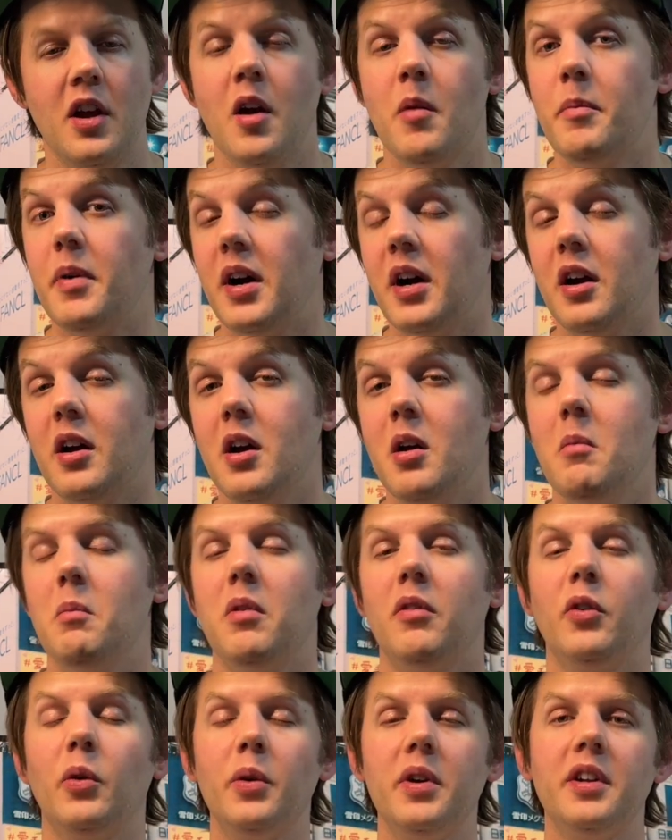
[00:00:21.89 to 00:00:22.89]
But
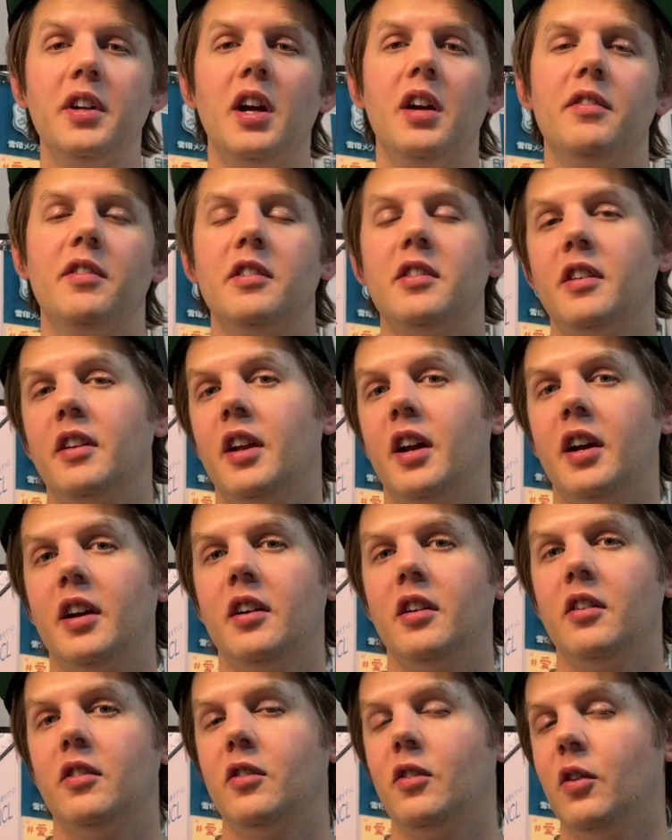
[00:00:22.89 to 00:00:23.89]
before we dive into that,
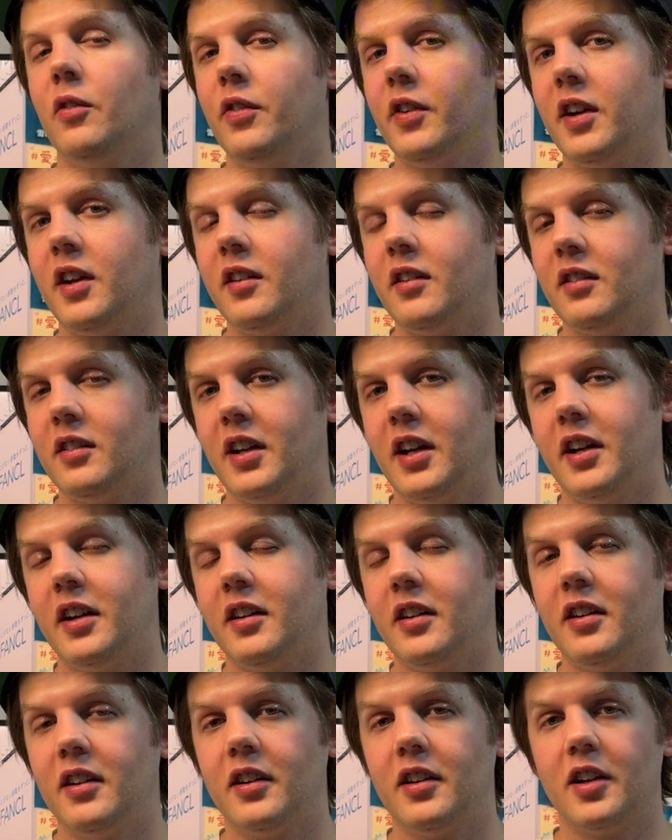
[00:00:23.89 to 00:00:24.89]
don't forget to
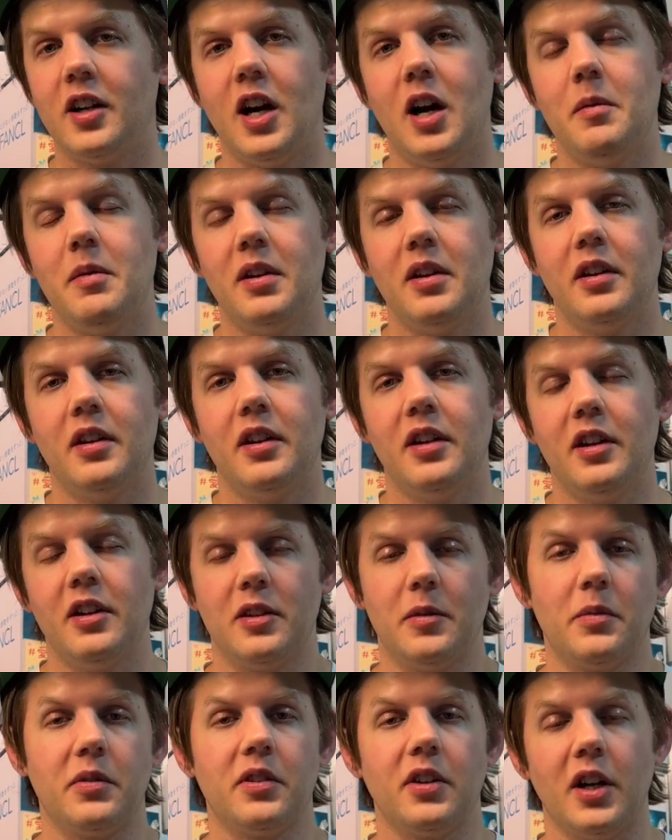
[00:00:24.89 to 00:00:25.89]
like, comment, and
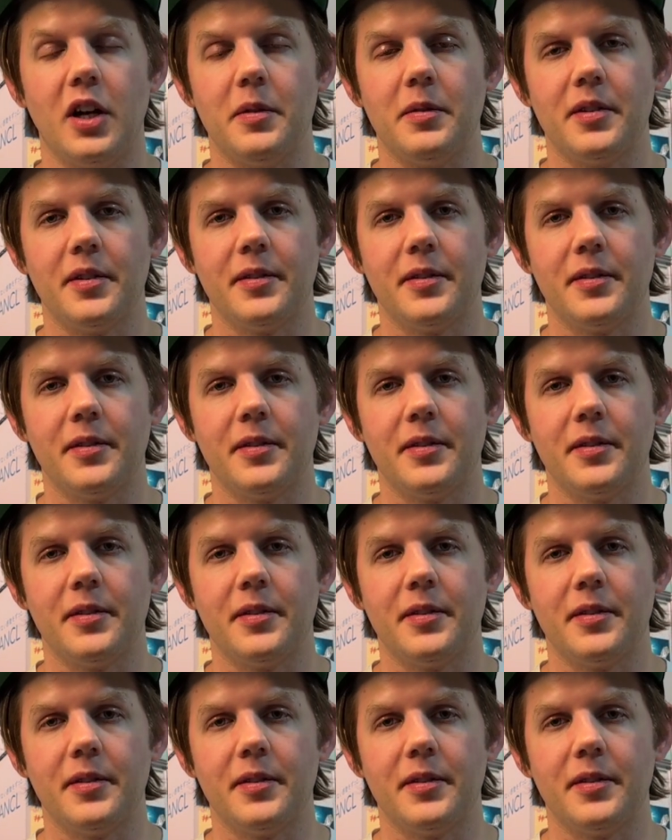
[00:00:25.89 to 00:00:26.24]
subscribe.